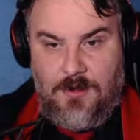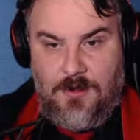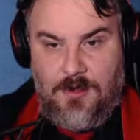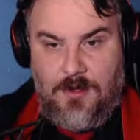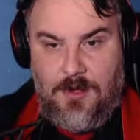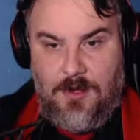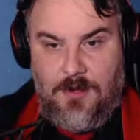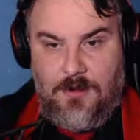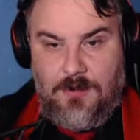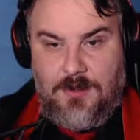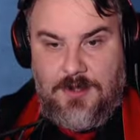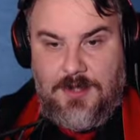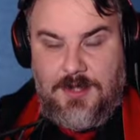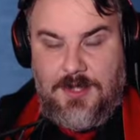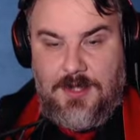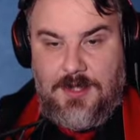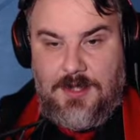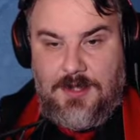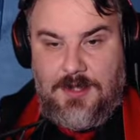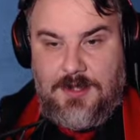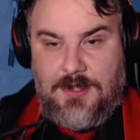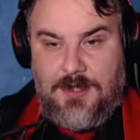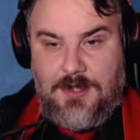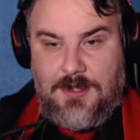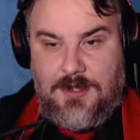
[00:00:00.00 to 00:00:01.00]
Oh,
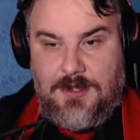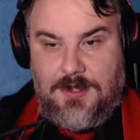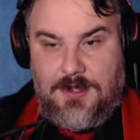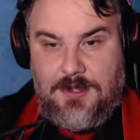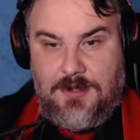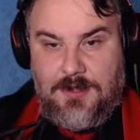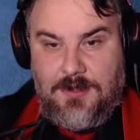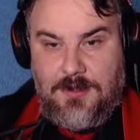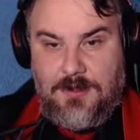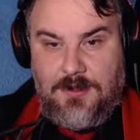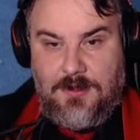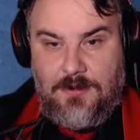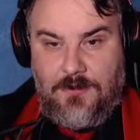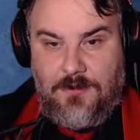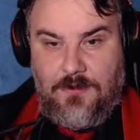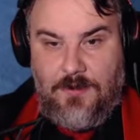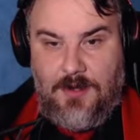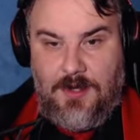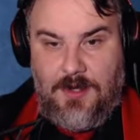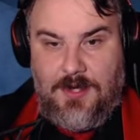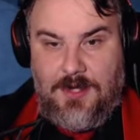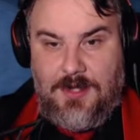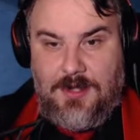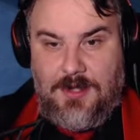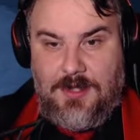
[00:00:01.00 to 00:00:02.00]
Jesus.
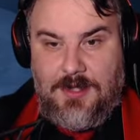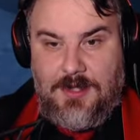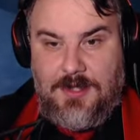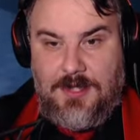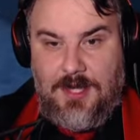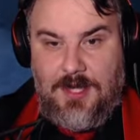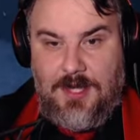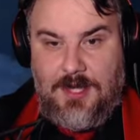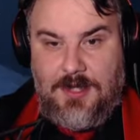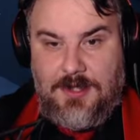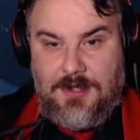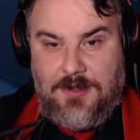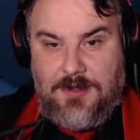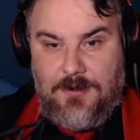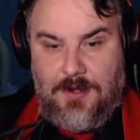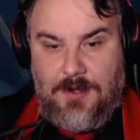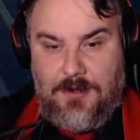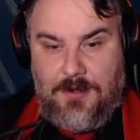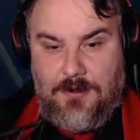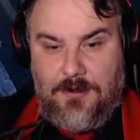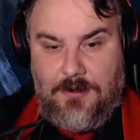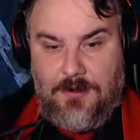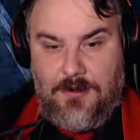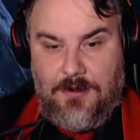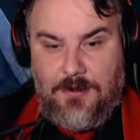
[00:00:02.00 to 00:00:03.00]
Right in the day as
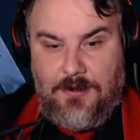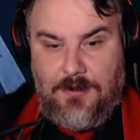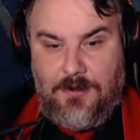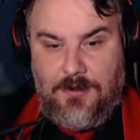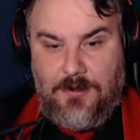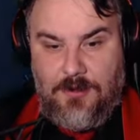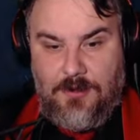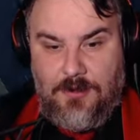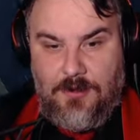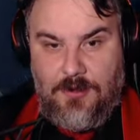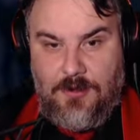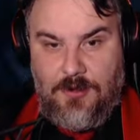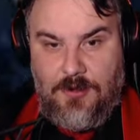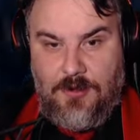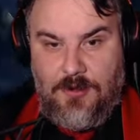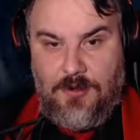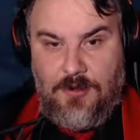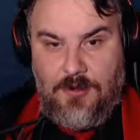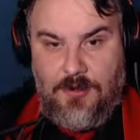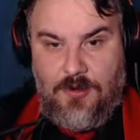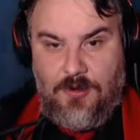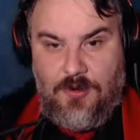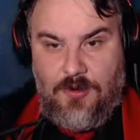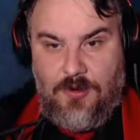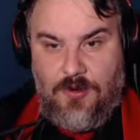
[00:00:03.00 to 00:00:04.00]
well.
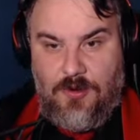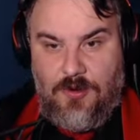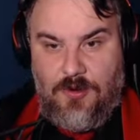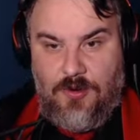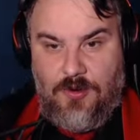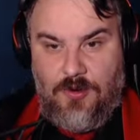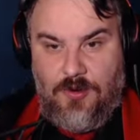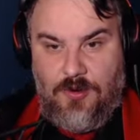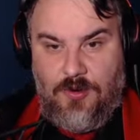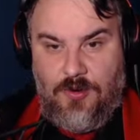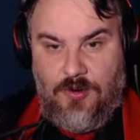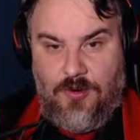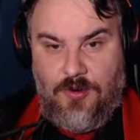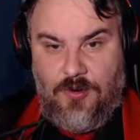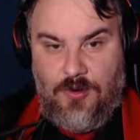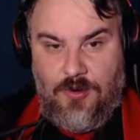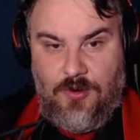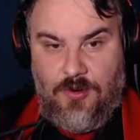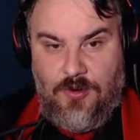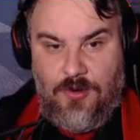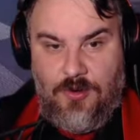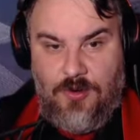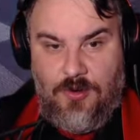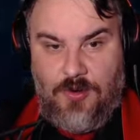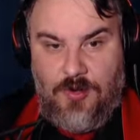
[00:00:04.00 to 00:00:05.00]
Oh,
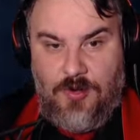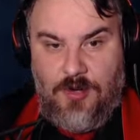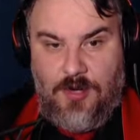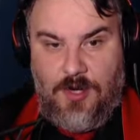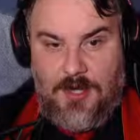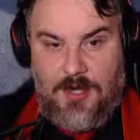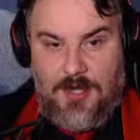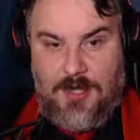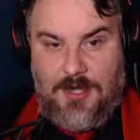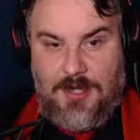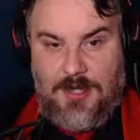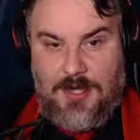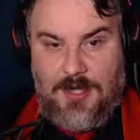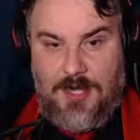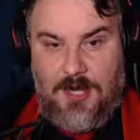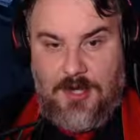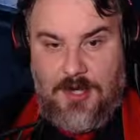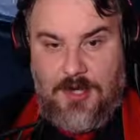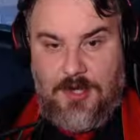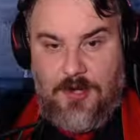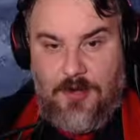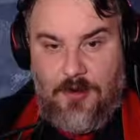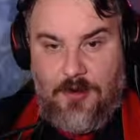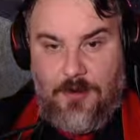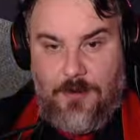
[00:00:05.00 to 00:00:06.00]
I need to get a
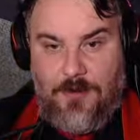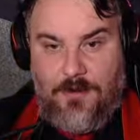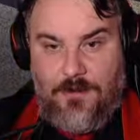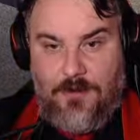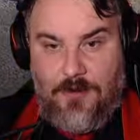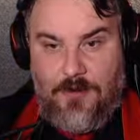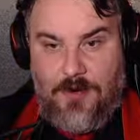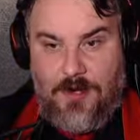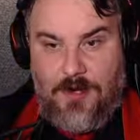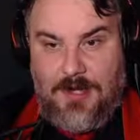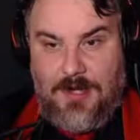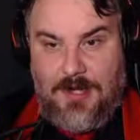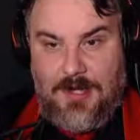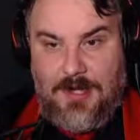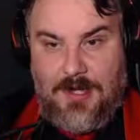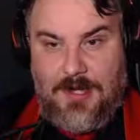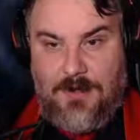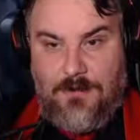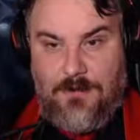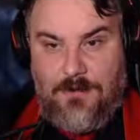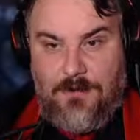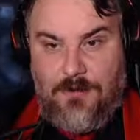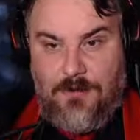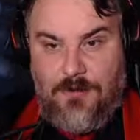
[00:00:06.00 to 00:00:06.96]
cure before I can leave.